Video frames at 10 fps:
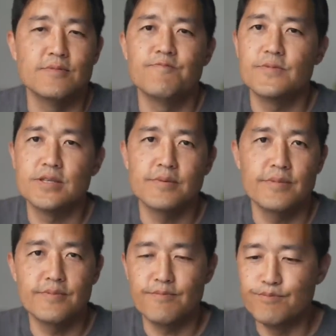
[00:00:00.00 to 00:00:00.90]
some
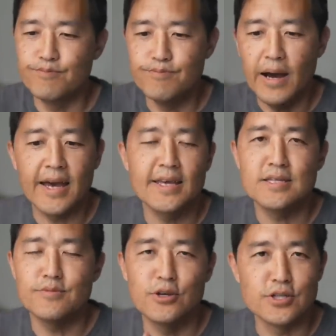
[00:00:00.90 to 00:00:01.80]
buying,
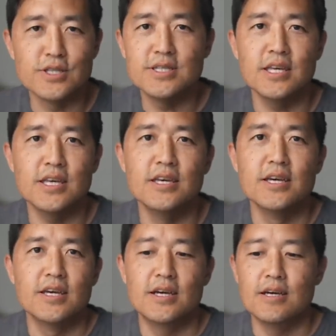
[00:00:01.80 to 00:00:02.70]
some urgency,
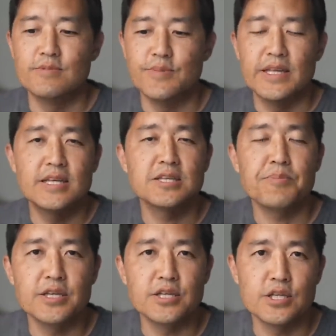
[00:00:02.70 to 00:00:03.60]
some
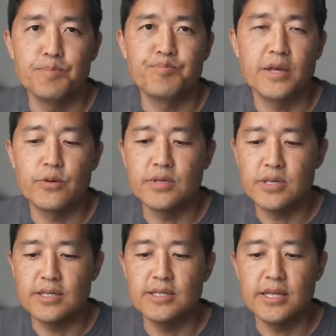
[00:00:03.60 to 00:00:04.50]
anticipation, like we
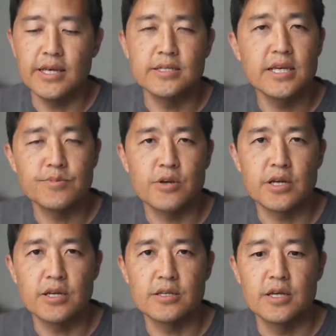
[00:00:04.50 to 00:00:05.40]
saw today in today's
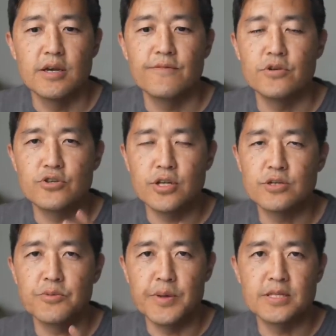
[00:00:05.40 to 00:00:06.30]
market, for
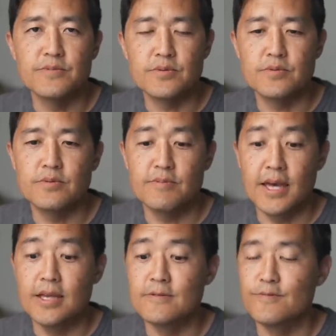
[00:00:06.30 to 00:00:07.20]
traders' momentum
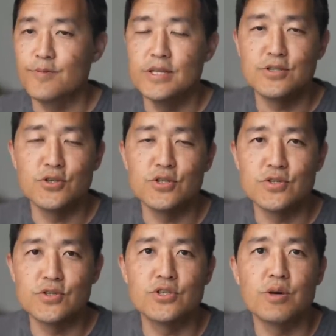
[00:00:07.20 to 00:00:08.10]
and institutions
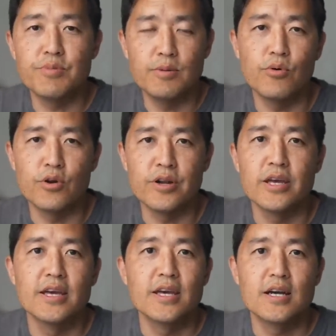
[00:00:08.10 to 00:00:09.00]
to jump on board
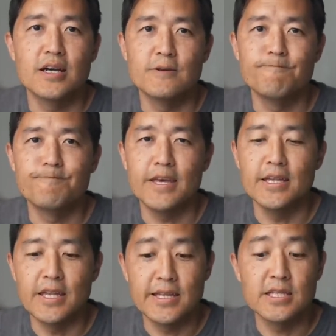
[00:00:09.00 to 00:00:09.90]

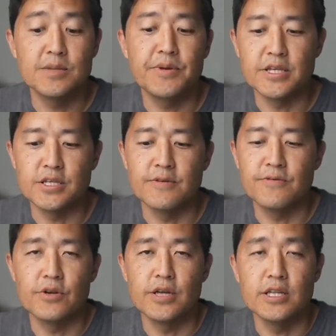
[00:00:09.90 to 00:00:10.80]
in anticipation
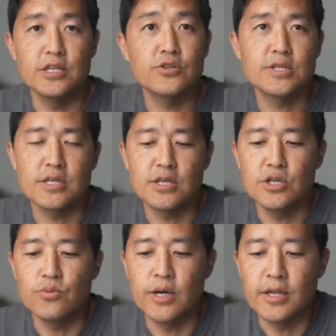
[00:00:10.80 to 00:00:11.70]
for an interesting
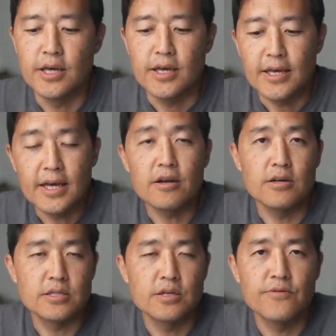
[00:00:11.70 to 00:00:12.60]
Q1 and
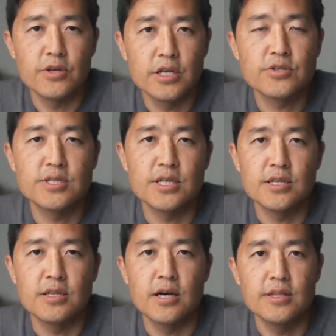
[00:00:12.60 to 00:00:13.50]
also for an
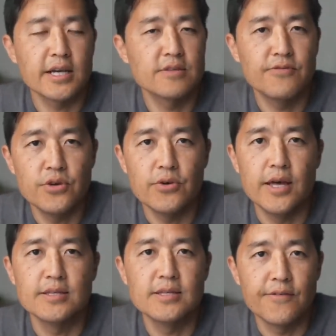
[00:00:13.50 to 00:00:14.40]
interesting next few
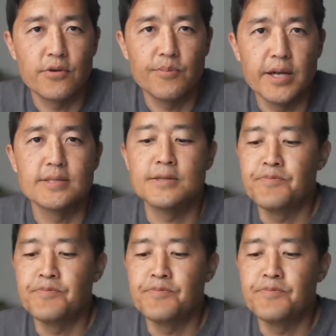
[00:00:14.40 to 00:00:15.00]
and several months.